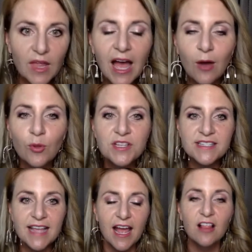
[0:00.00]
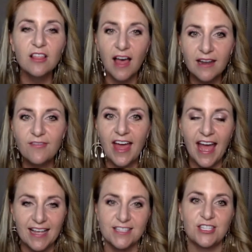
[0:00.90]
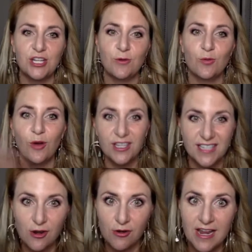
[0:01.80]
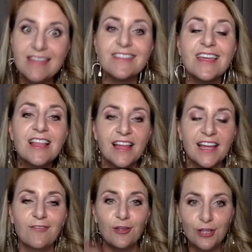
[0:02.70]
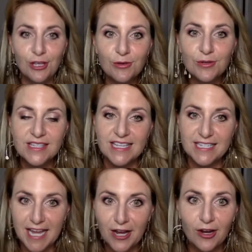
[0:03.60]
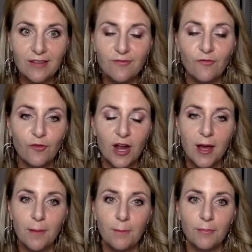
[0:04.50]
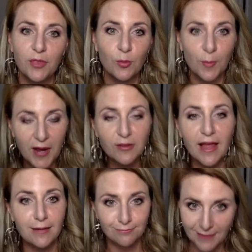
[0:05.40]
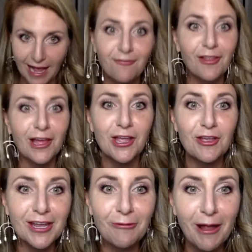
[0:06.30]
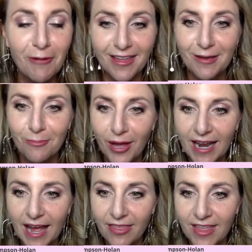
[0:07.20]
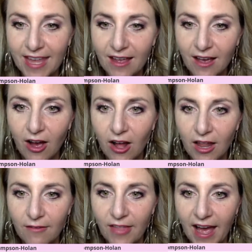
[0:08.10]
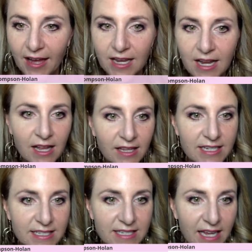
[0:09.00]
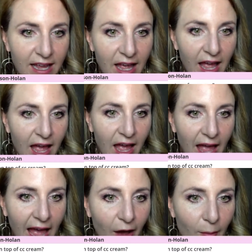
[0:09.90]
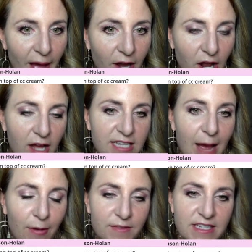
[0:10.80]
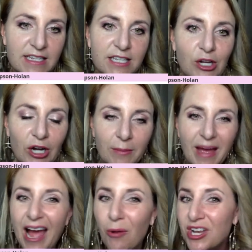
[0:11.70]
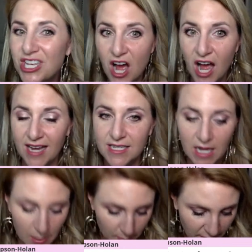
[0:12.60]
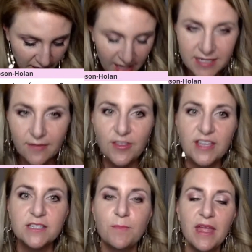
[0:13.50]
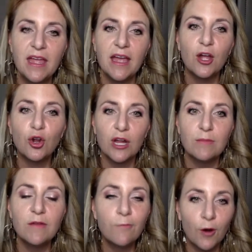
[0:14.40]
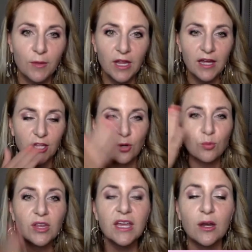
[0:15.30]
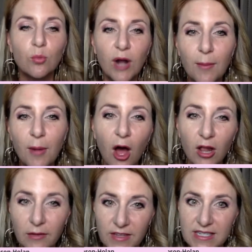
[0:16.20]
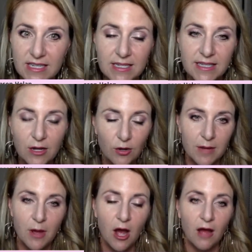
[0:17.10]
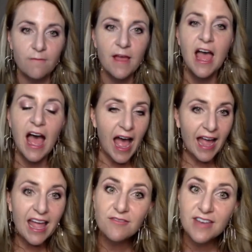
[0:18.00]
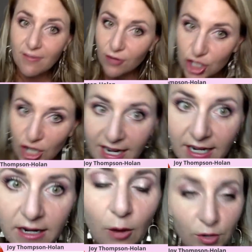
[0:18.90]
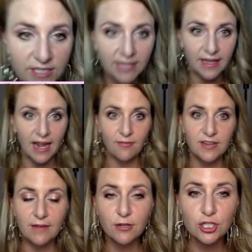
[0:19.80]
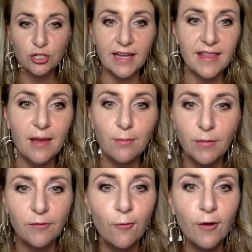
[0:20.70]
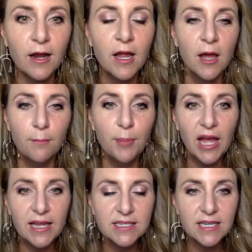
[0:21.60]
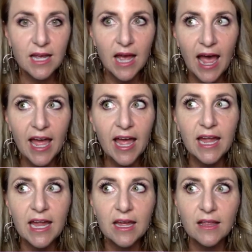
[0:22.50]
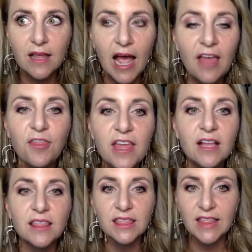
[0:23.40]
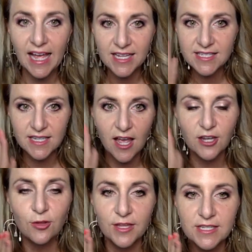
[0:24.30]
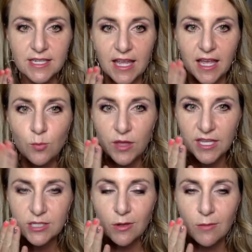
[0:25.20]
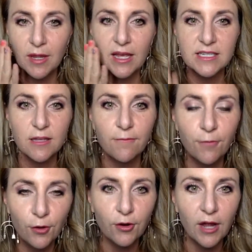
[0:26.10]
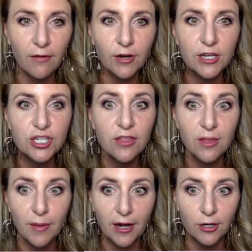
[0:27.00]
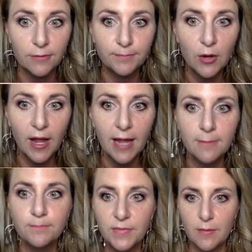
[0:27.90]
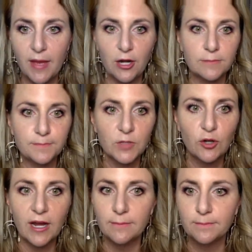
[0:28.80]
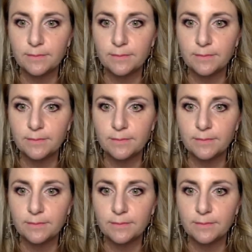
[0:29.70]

I will say a lot of that has to do with what's underneath. Like if you use the day cream from the repair line, I feel like you can get away with it. But I think all of that, let's see, how about on top of CC cream? I would not. Because of this being a creamy formula, you're really going to rub all of the CC cream off. I have never tried it. I will say that I've never tried that before, but I I think less under the skin with this one because it's a fuller coverage, the better. Okay, the better. Great.